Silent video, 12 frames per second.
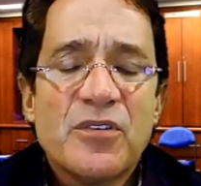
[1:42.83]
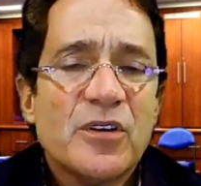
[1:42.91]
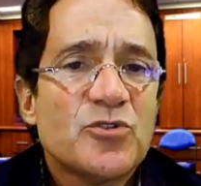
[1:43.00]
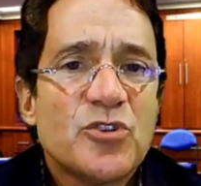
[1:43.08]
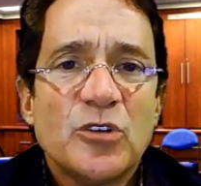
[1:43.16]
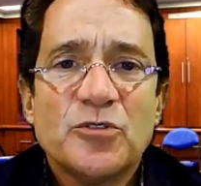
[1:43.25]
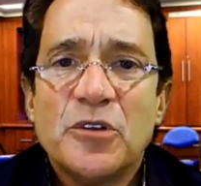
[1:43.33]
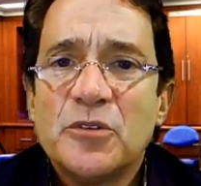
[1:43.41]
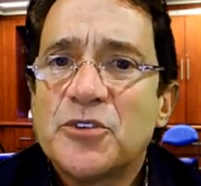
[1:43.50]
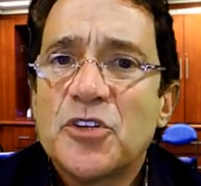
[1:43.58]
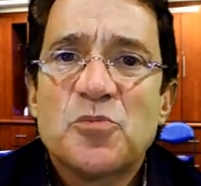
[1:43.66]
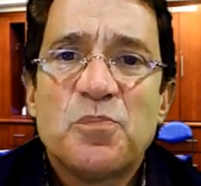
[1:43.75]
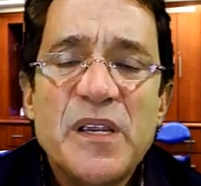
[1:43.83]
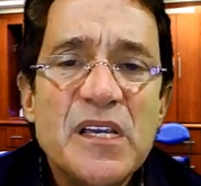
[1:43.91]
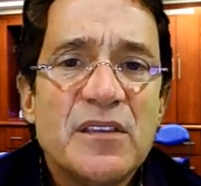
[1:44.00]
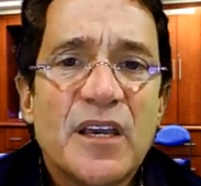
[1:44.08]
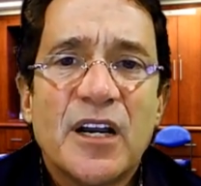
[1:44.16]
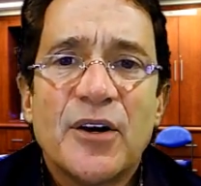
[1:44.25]
their children will just
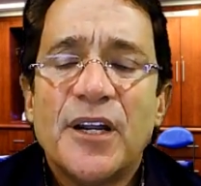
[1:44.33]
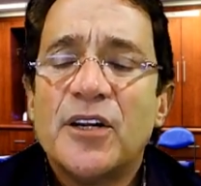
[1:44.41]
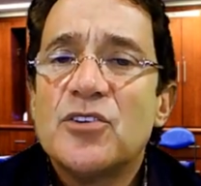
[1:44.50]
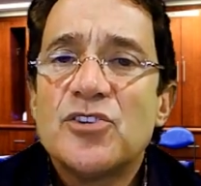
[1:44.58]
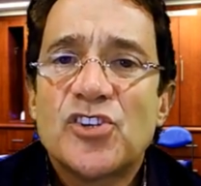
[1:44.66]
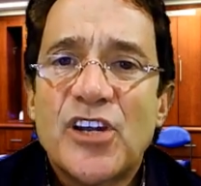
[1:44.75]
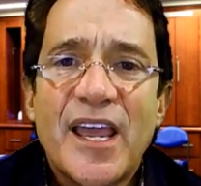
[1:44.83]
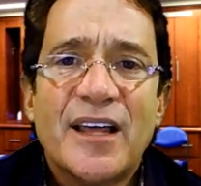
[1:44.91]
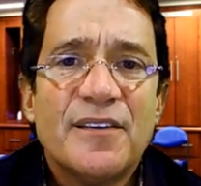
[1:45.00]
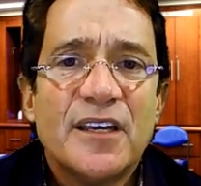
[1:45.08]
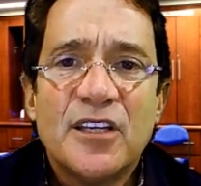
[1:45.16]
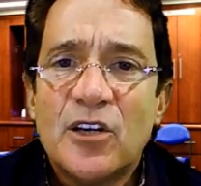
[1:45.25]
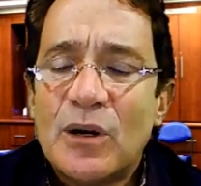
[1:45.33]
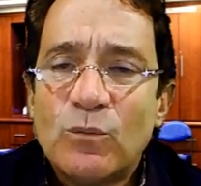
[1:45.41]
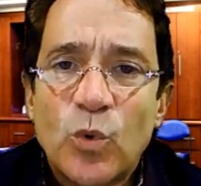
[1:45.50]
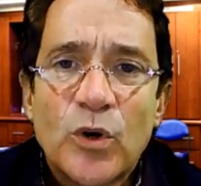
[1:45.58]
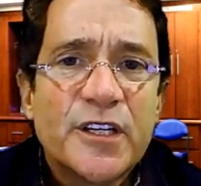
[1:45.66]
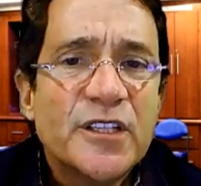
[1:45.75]
be there and understand that, you know,
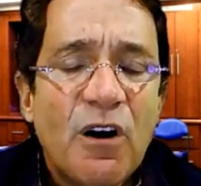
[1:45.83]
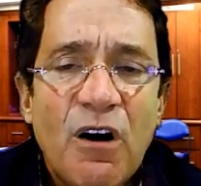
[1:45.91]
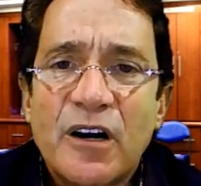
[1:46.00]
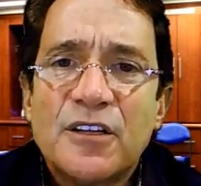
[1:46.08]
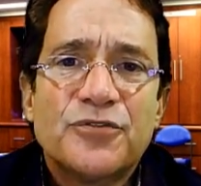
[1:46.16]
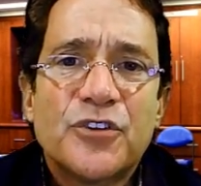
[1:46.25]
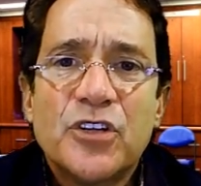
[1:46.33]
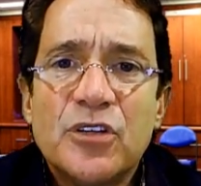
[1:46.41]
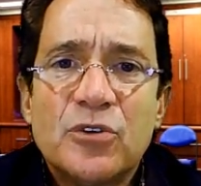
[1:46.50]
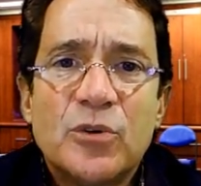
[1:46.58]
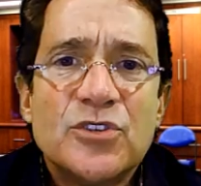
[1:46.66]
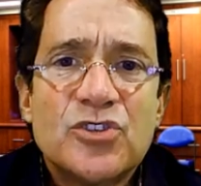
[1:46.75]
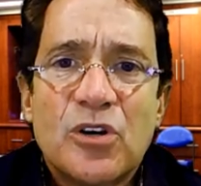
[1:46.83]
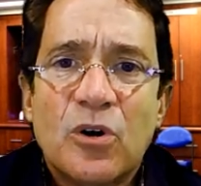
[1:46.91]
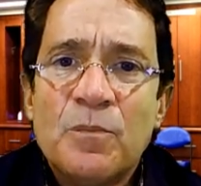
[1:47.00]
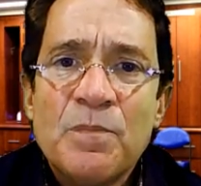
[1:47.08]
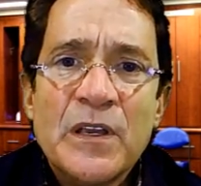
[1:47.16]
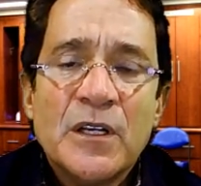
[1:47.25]
I'm working hard for you, and
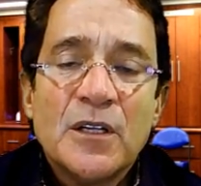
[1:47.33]
so,